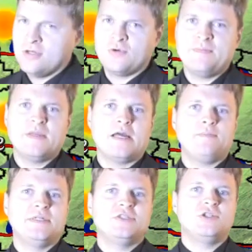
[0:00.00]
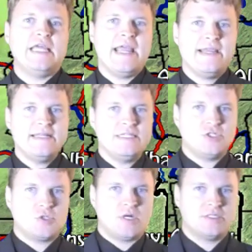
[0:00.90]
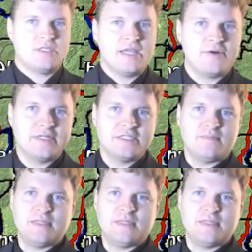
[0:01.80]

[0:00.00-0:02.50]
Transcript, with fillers: creeping up into the 80s across areas of